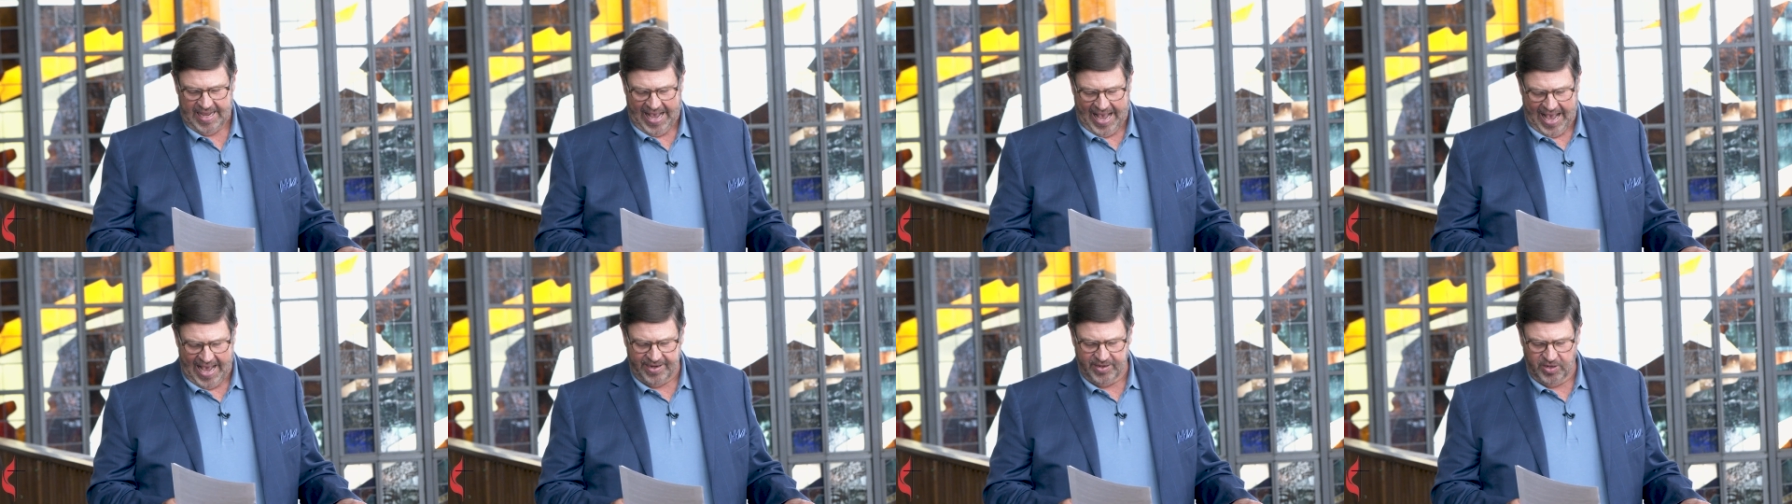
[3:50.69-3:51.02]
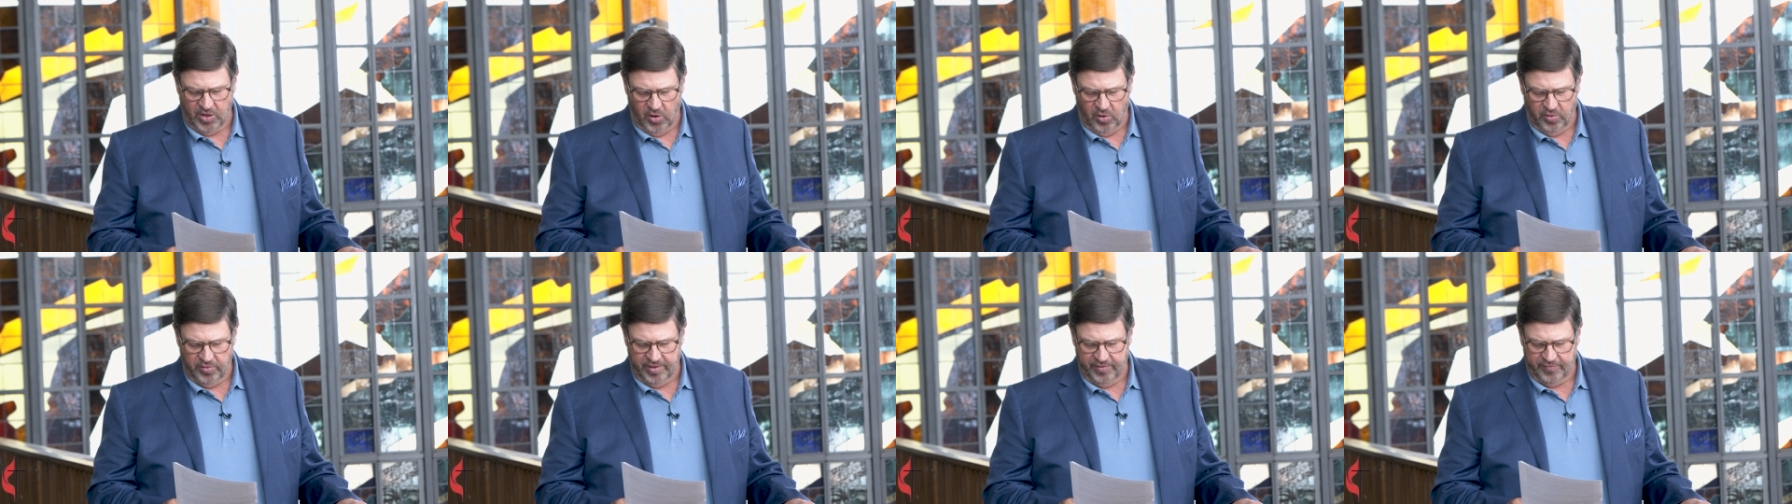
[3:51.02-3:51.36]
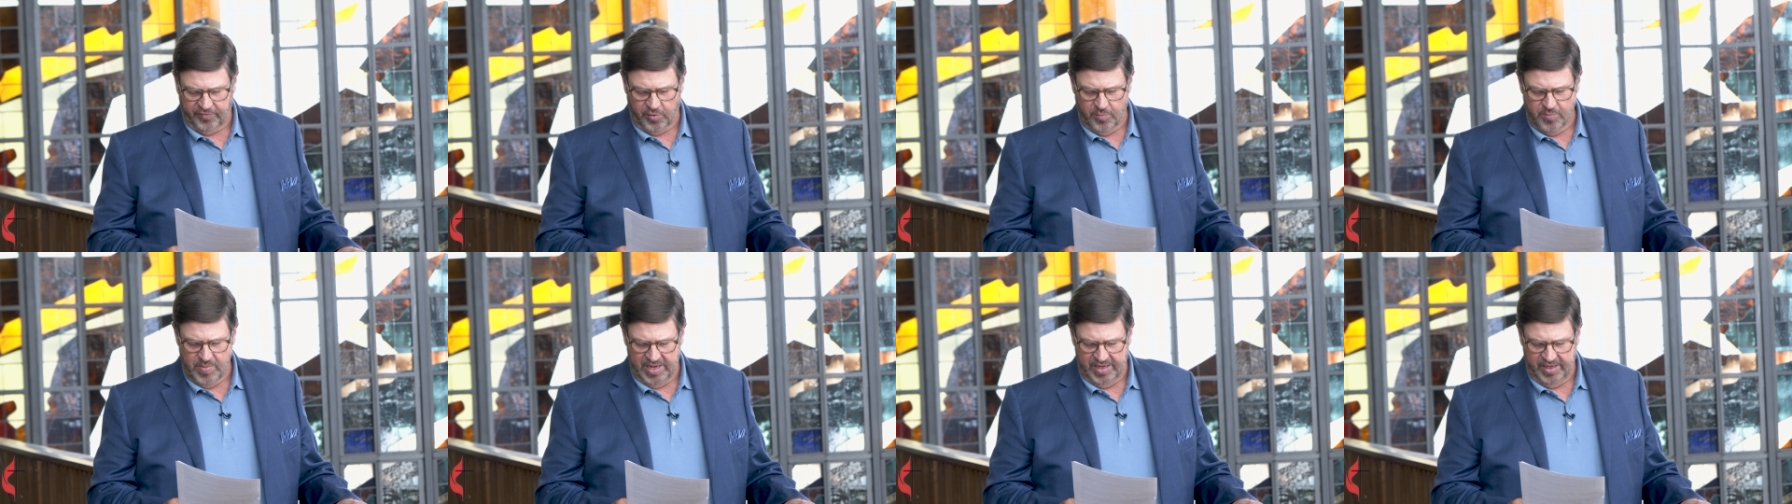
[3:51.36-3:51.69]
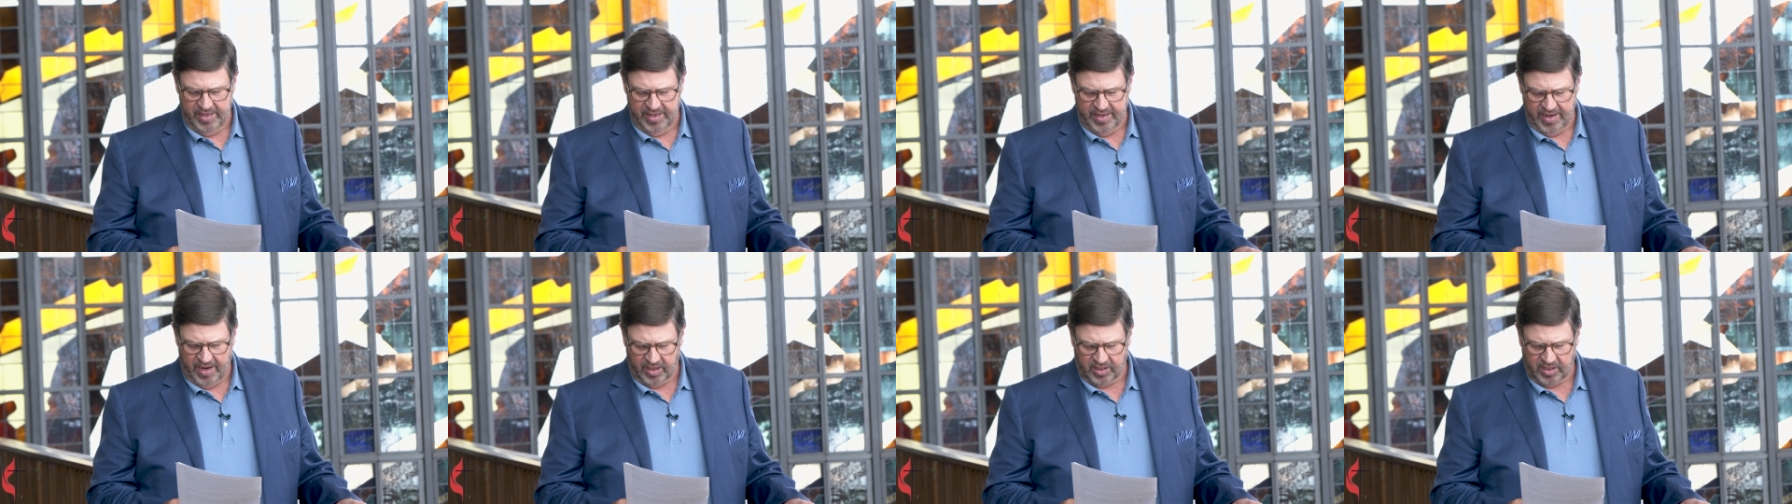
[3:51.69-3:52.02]
I know that for
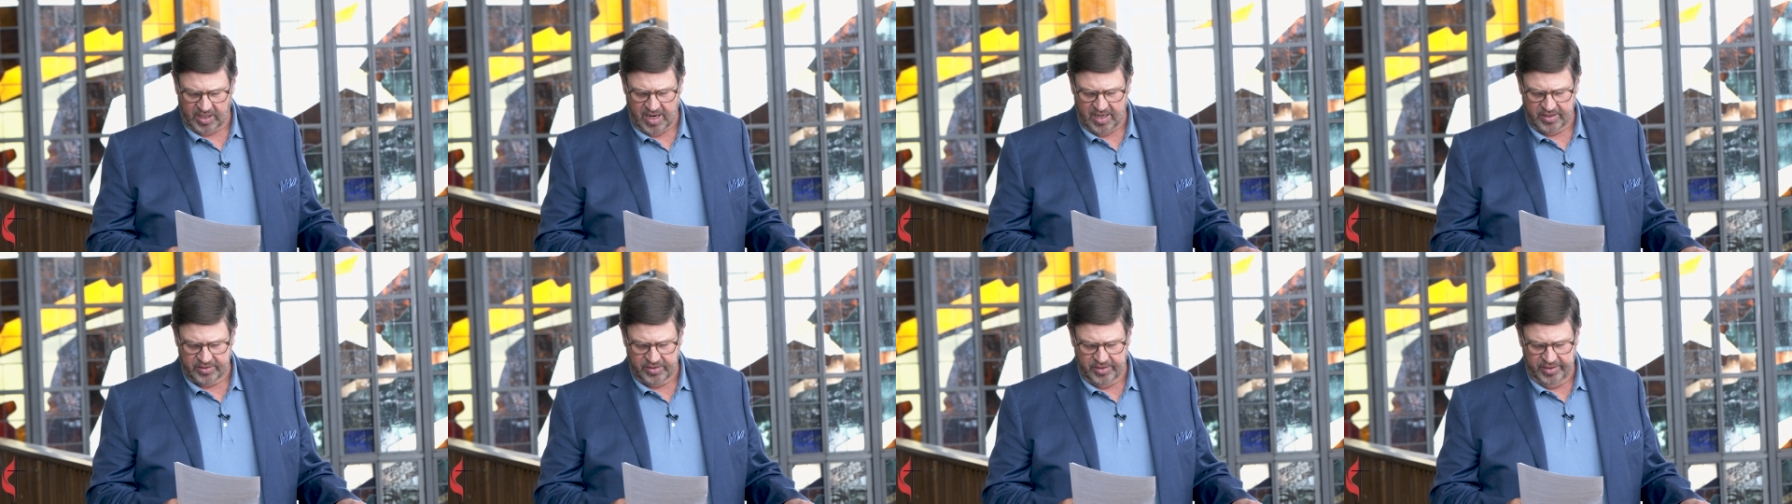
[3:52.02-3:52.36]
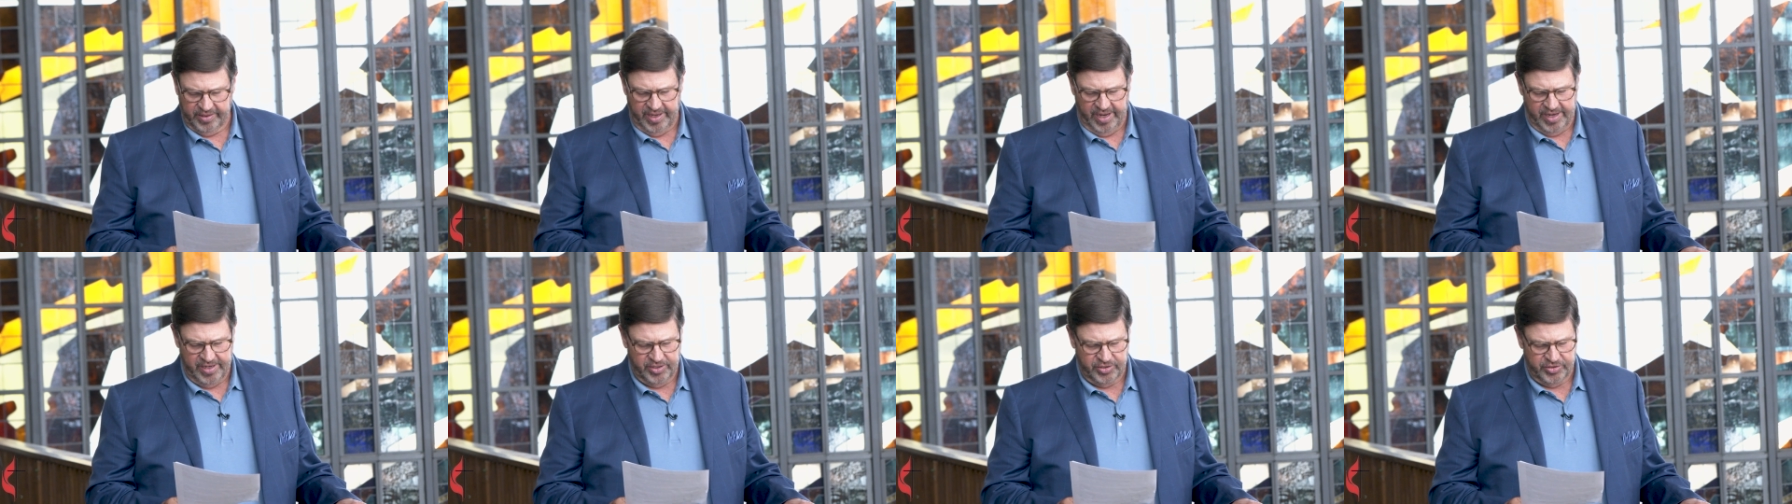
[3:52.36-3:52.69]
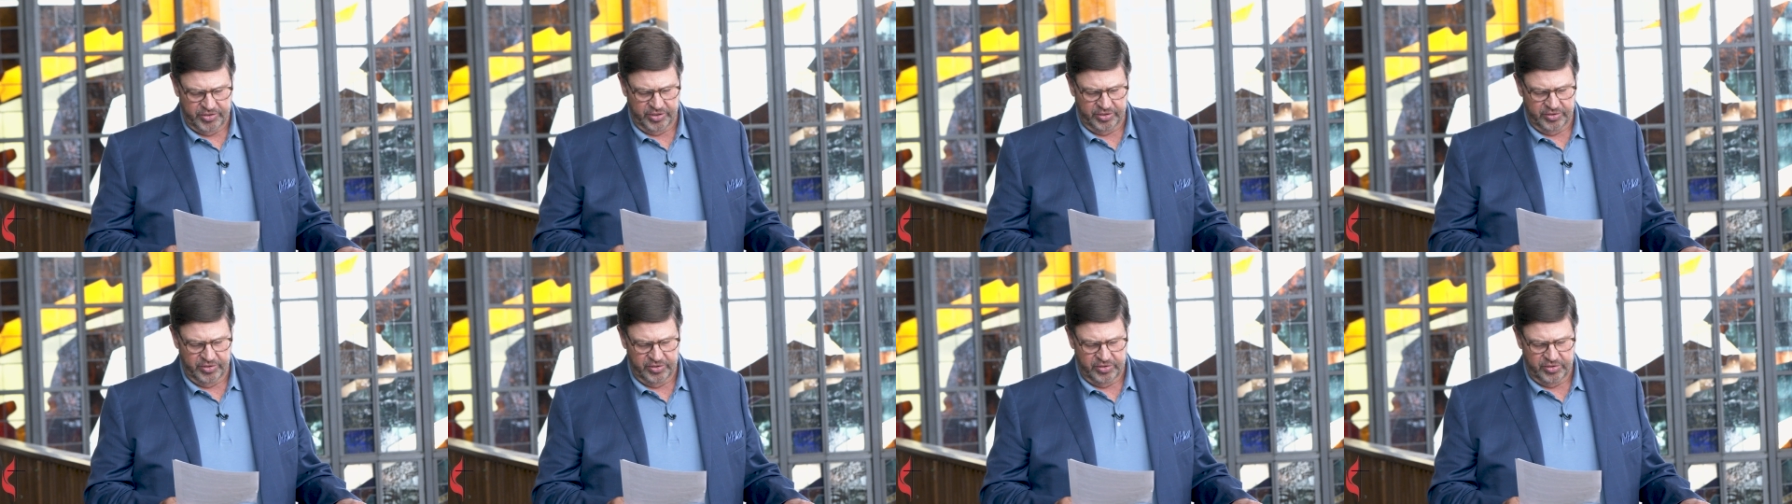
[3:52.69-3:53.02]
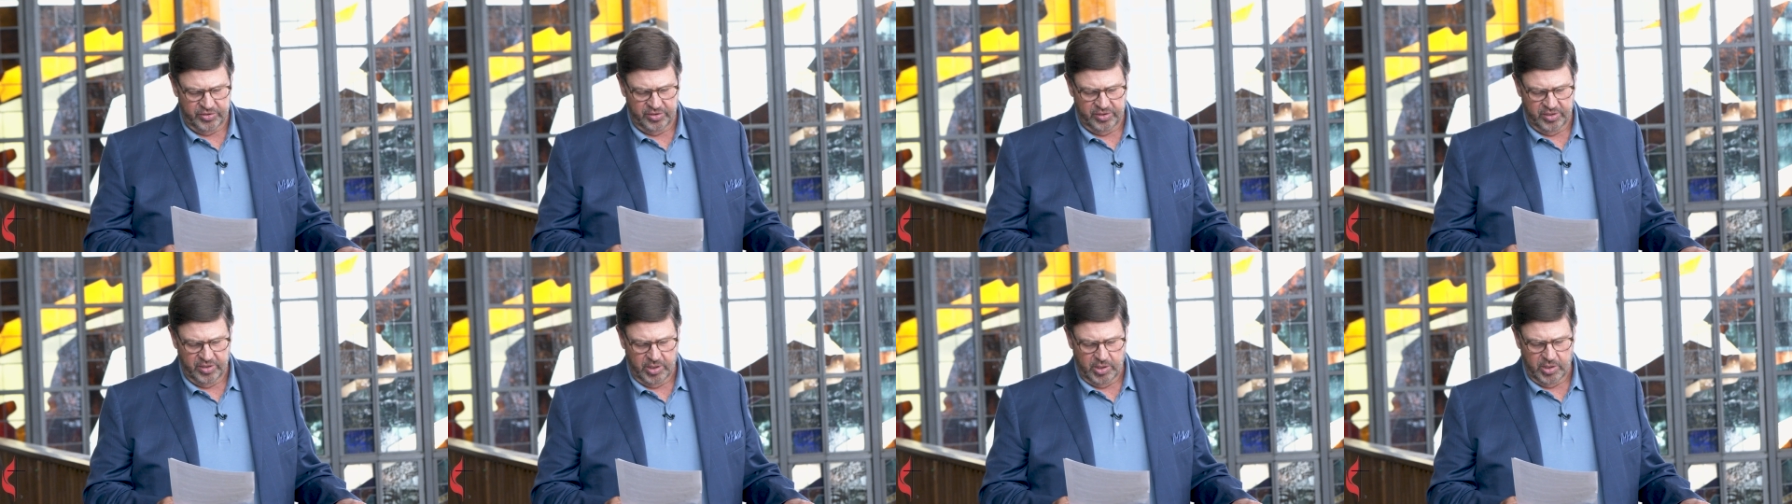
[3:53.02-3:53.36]
many in our
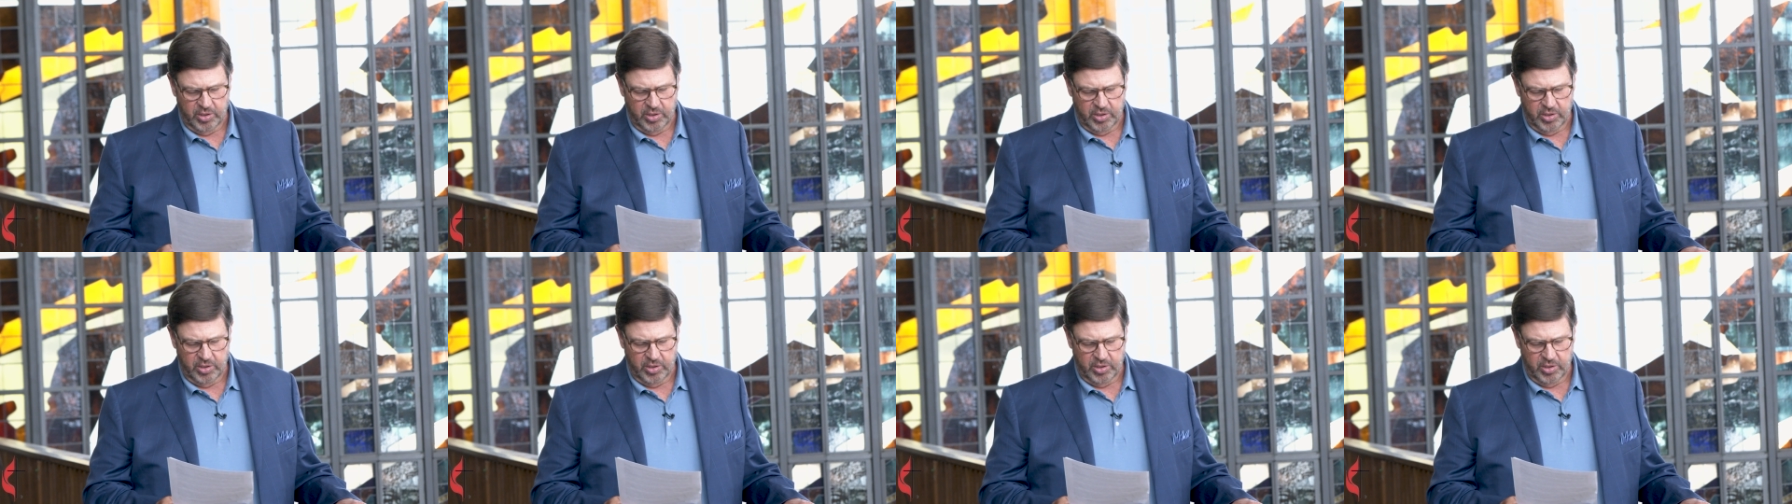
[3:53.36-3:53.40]
congregations,